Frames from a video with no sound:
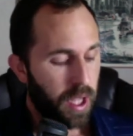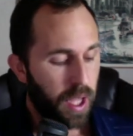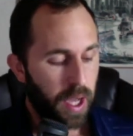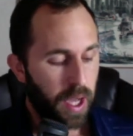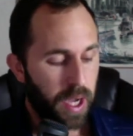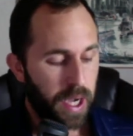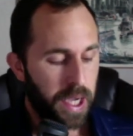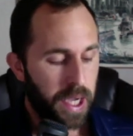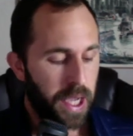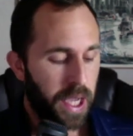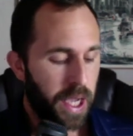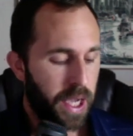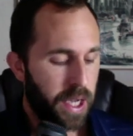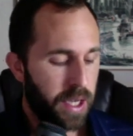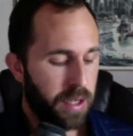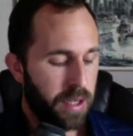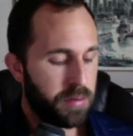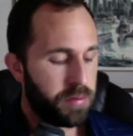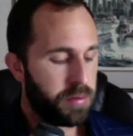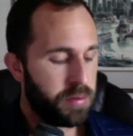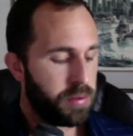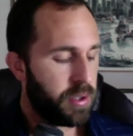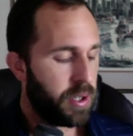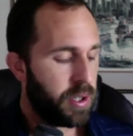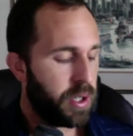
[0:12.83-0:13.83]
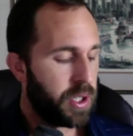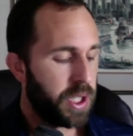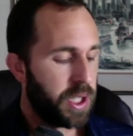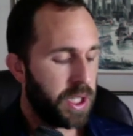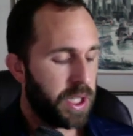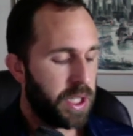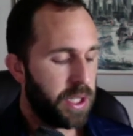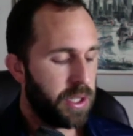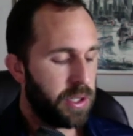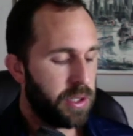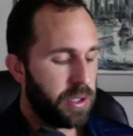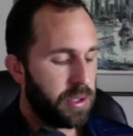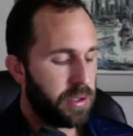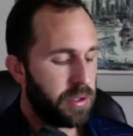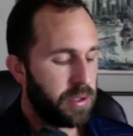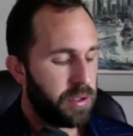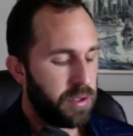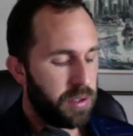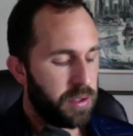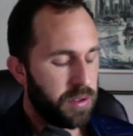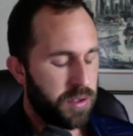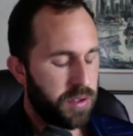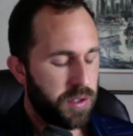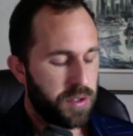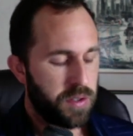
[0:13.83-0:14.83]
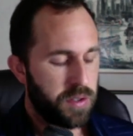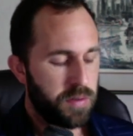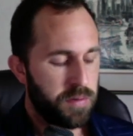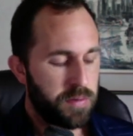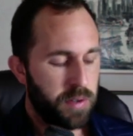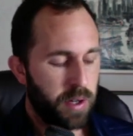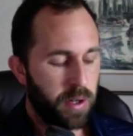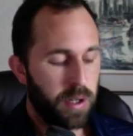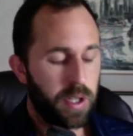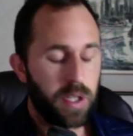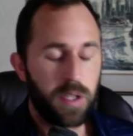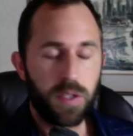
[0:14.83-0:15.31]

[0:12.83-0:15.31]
I have on here just a very